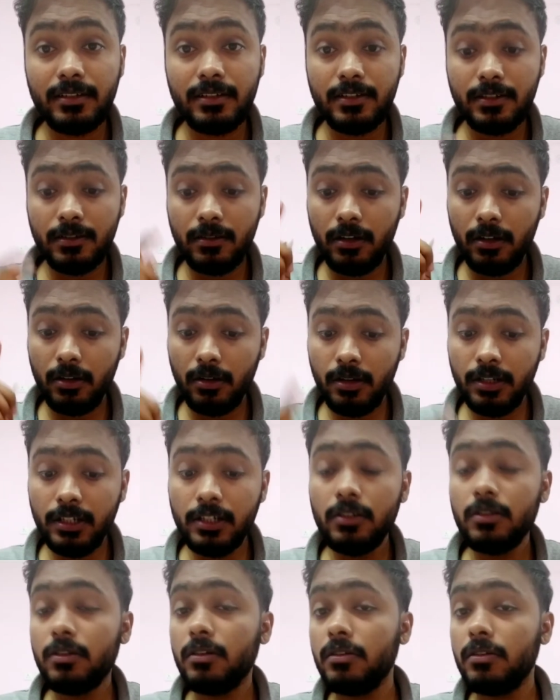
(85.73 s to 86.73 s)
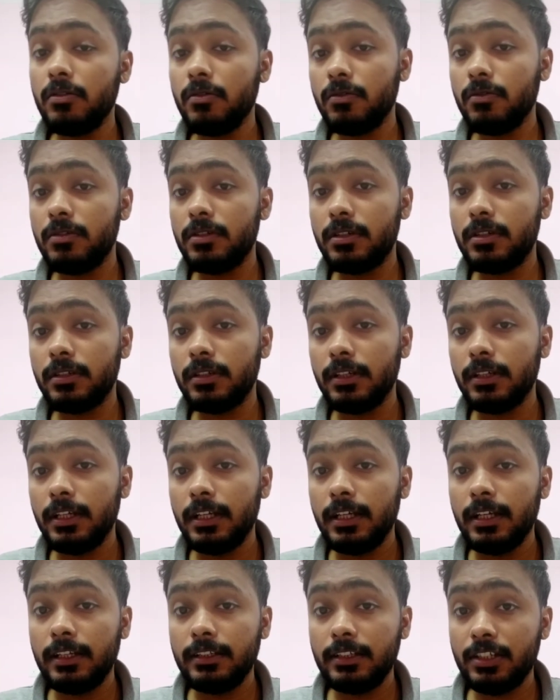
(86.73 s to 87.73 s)
So according to our note,
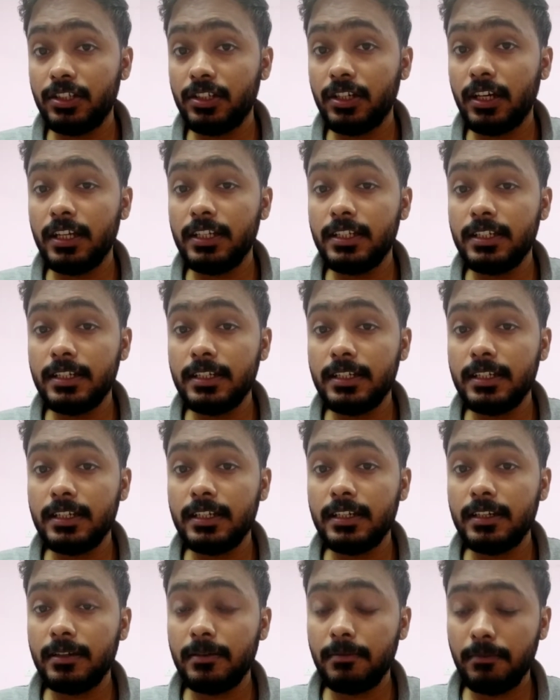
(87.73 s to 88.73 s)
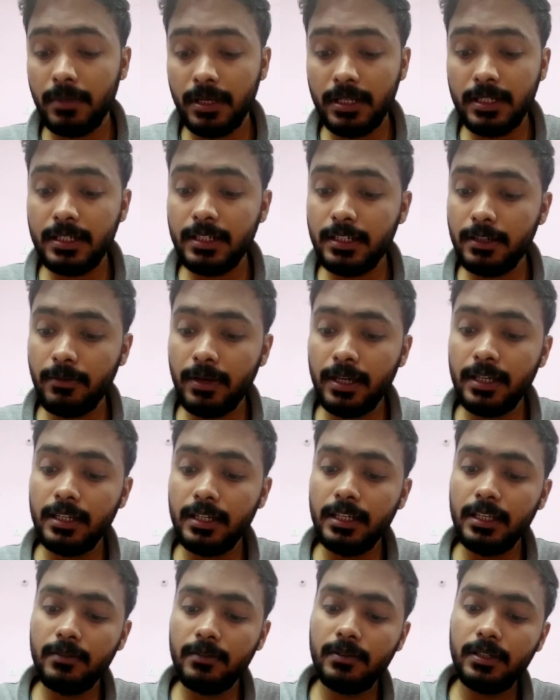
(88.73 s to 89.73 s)
the charges must divide
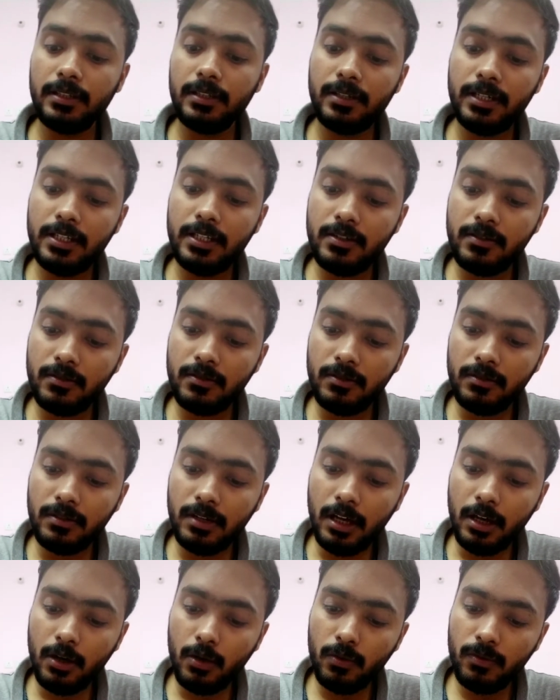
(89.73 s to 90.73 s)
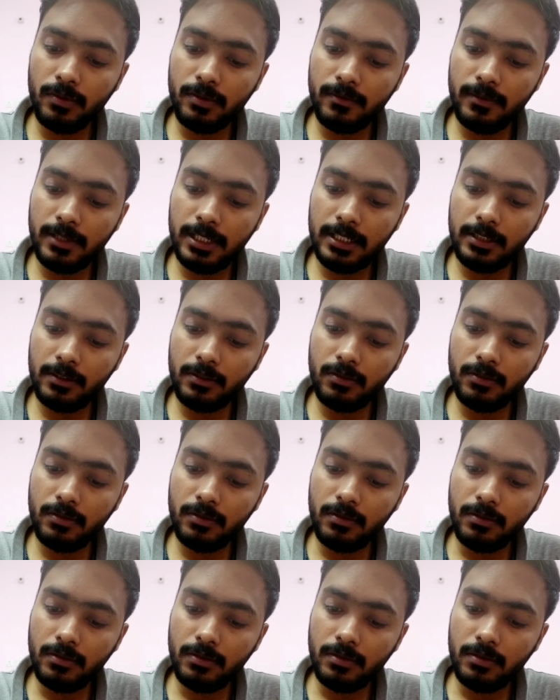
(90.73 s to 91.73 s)
equally, right? So how will it
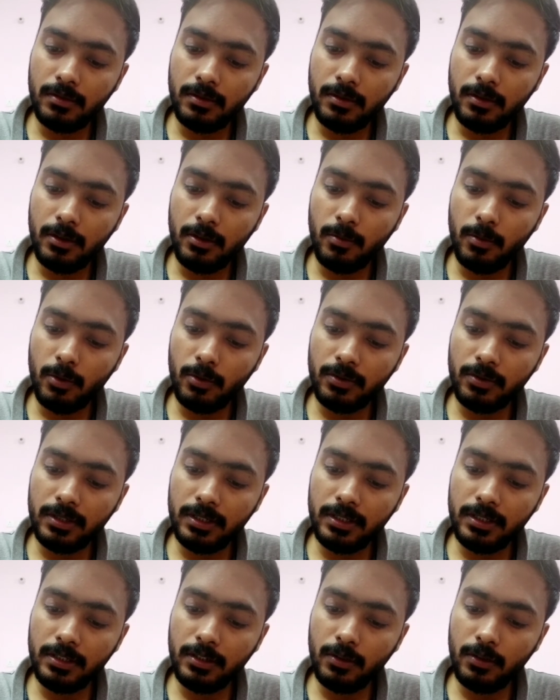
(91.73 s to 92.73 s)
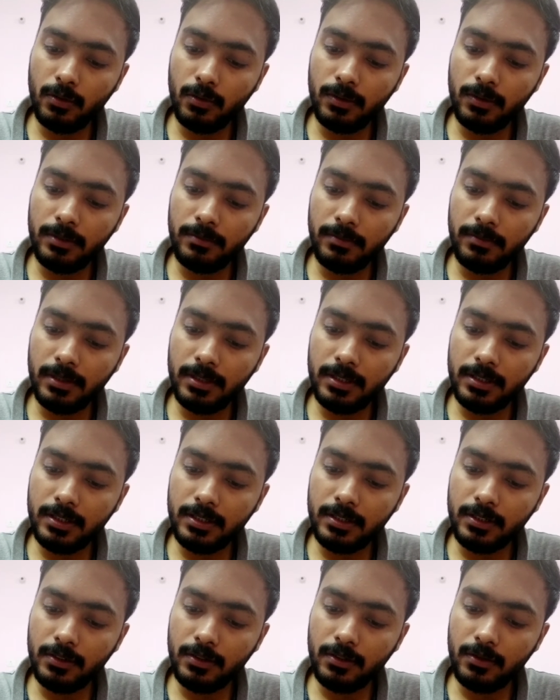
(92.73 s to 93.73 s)
go about it? Q1
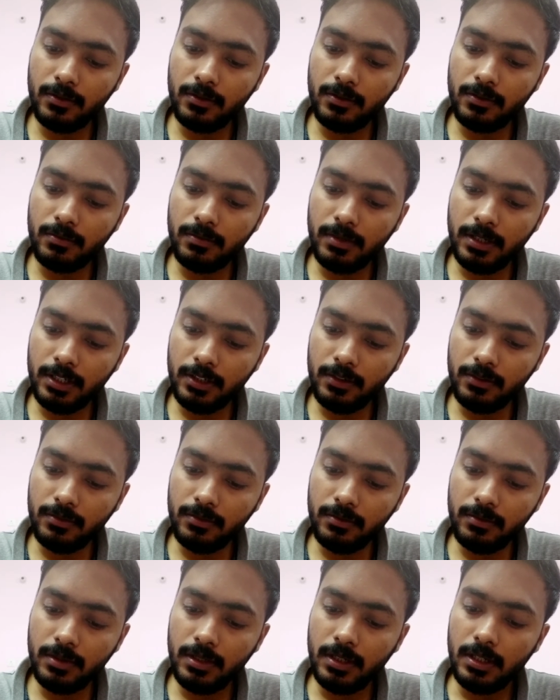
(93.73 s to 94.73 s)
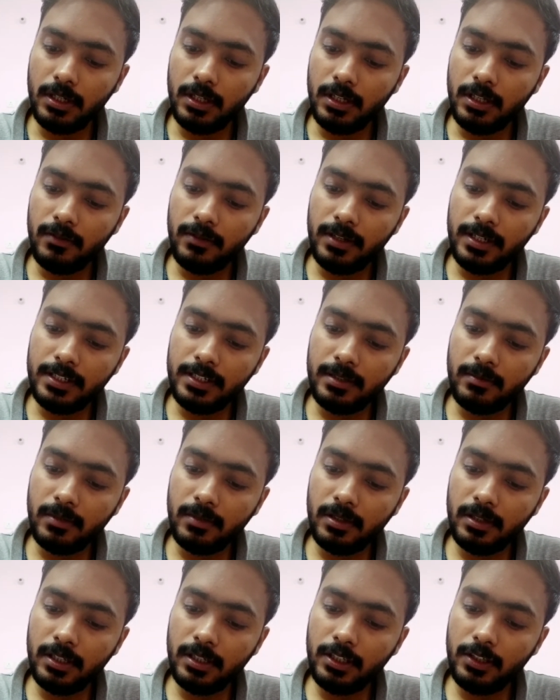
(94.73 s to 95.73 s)
plus Q2 by 2. Very
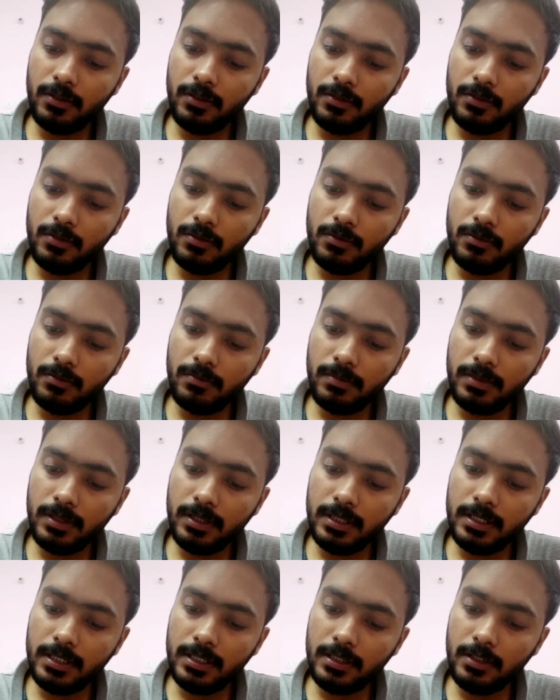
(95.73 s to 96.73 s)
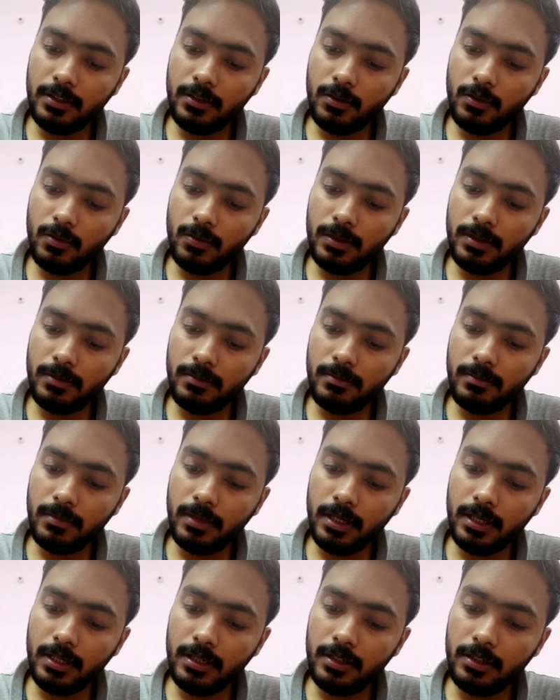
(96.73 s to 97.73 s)
similarly, Q2 plus Q1
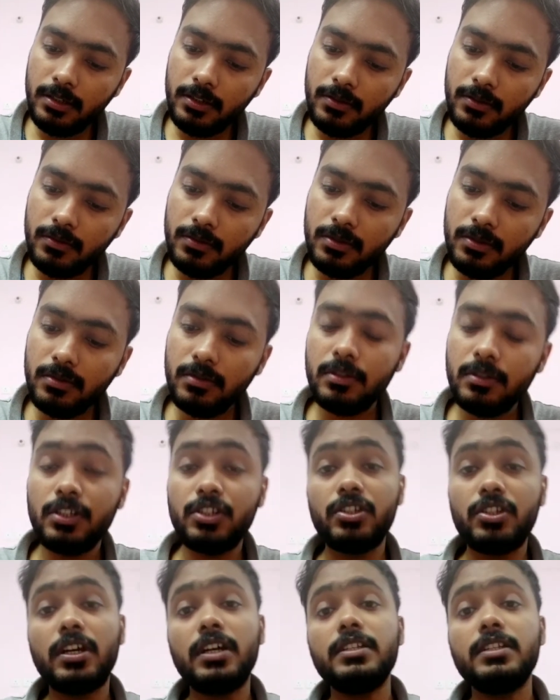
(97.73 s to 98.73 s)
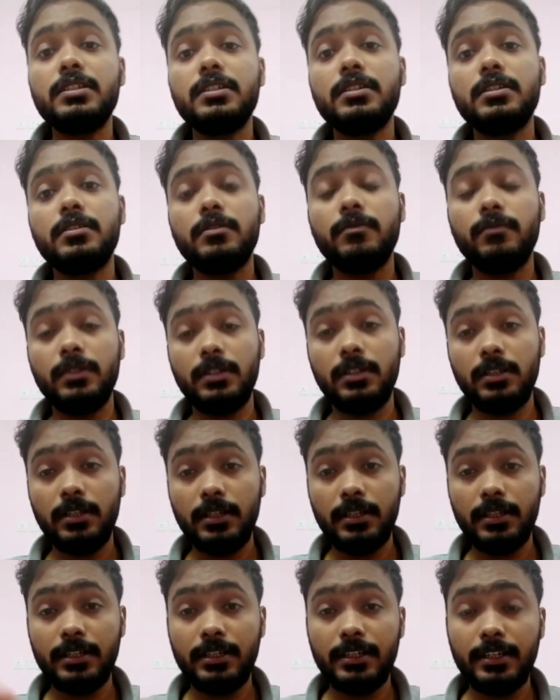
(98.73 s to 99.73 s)
by 2. So the charges will
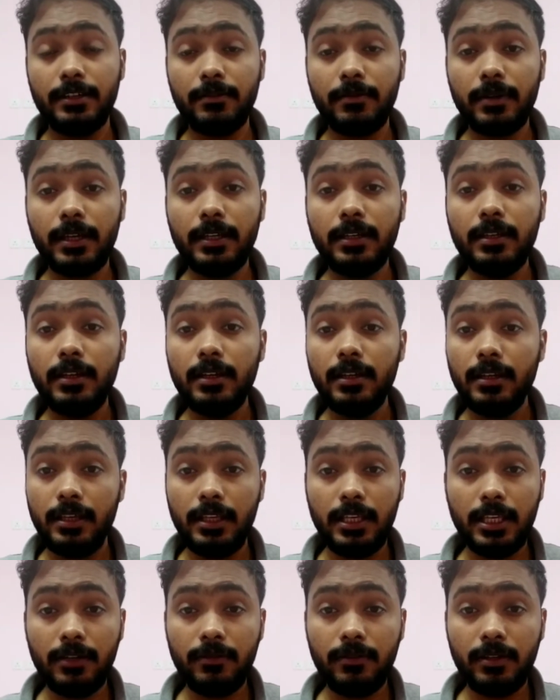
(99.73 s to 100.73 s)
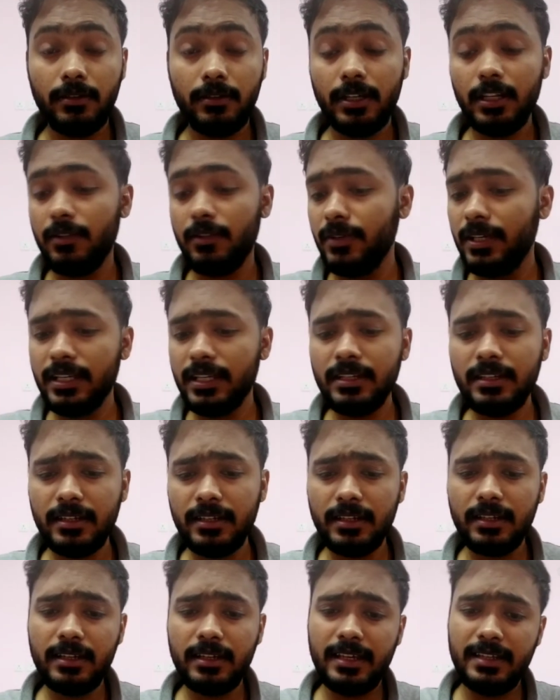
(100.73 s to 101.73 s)
divide equally, right? We can
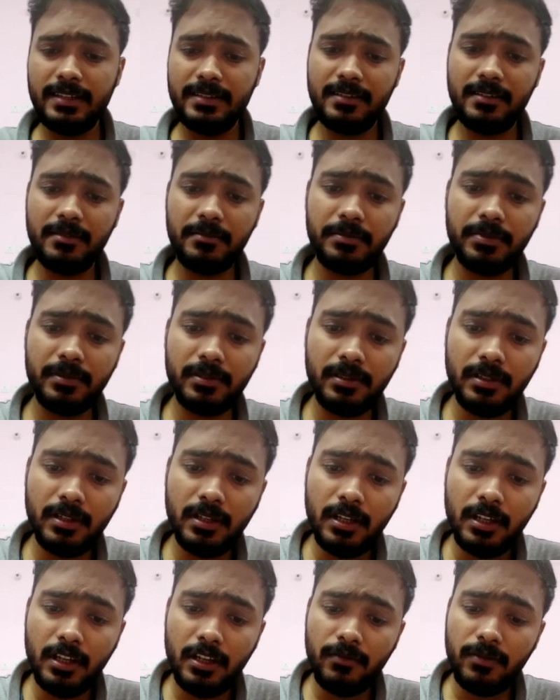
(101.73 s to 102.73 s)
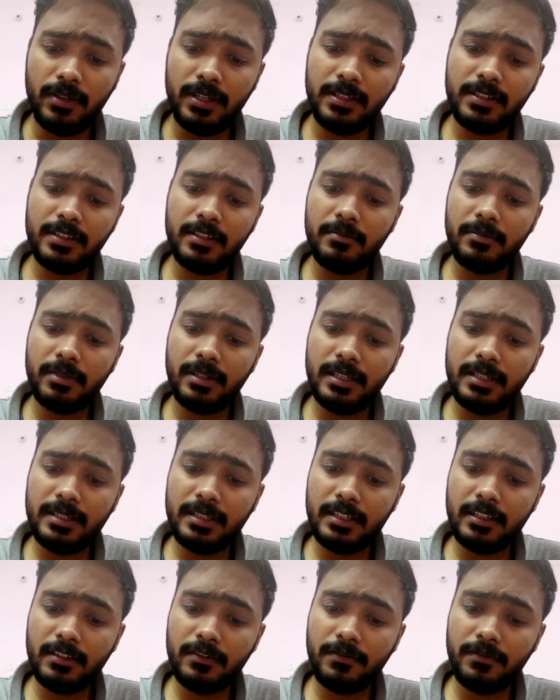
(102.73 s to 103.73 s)
take example. For example, let's say
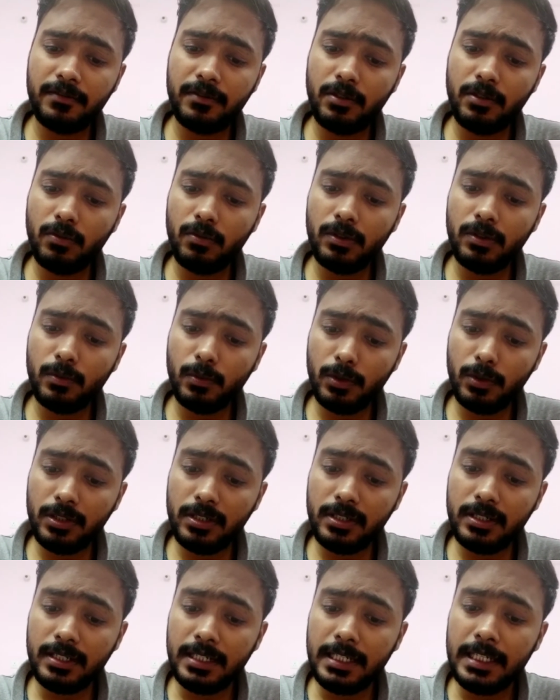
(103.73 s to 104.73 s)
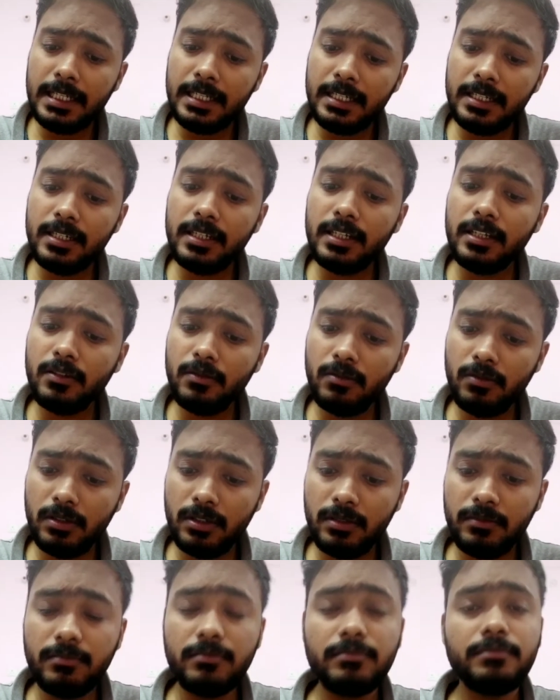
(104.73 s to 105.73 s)
if Q1 was 10
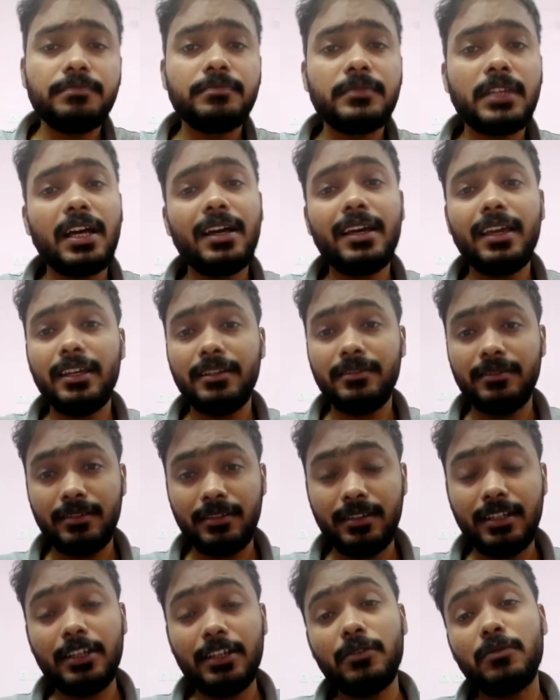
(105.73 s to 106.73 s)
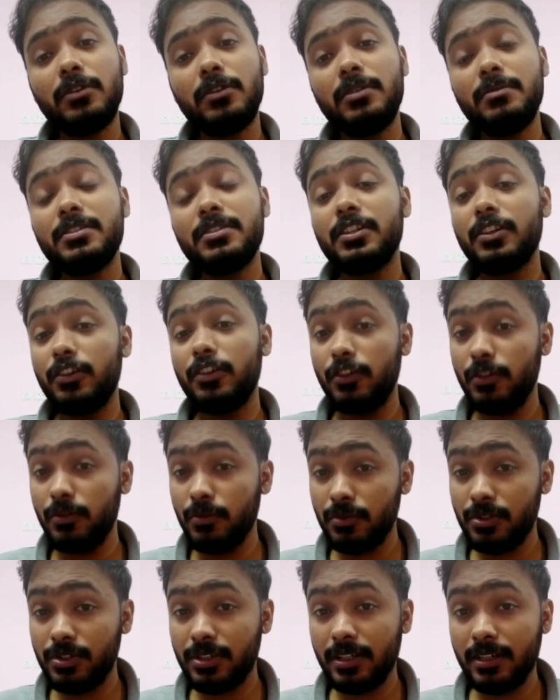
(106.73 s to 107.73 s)
Coulomb. Again, 10 Coulomb is a
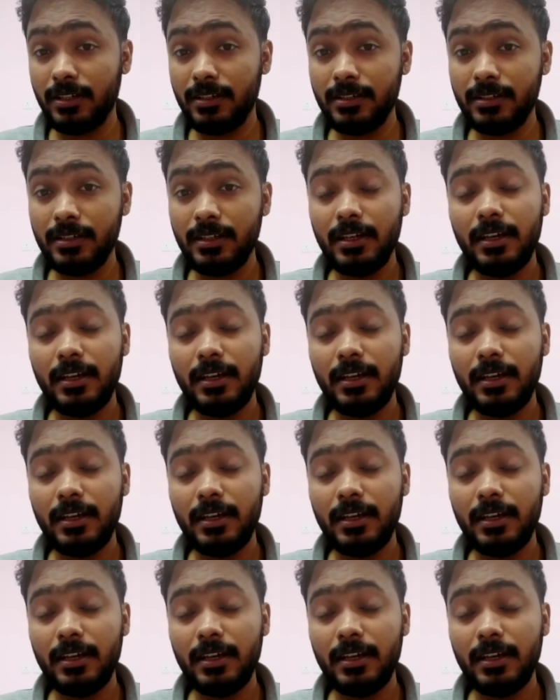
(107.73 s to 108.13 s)
huge charge.